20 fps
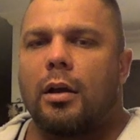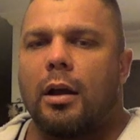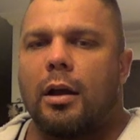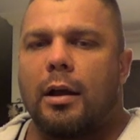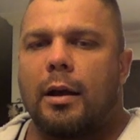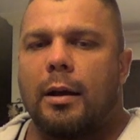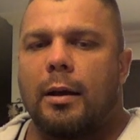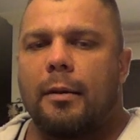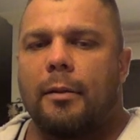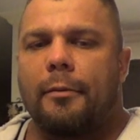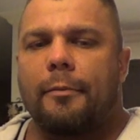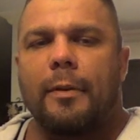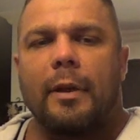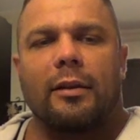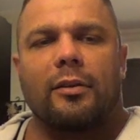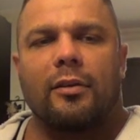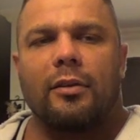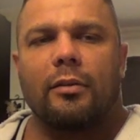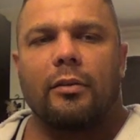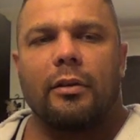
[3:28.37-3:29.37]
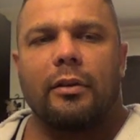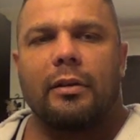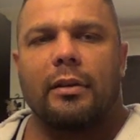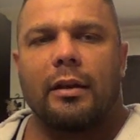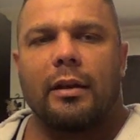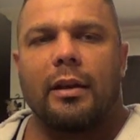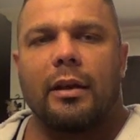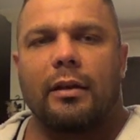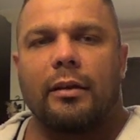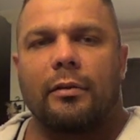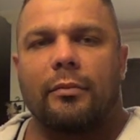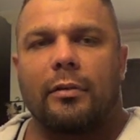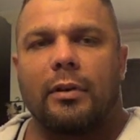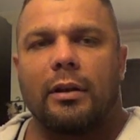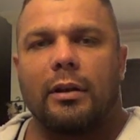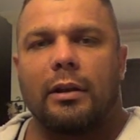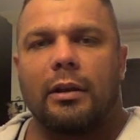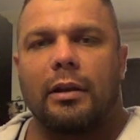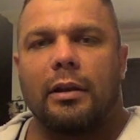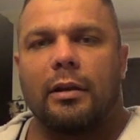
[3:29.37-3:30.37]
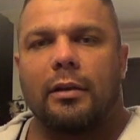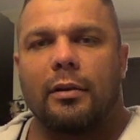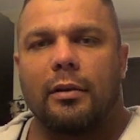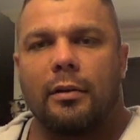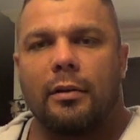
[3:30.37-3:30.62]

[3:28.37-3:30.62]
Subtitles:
That's the only thing I could really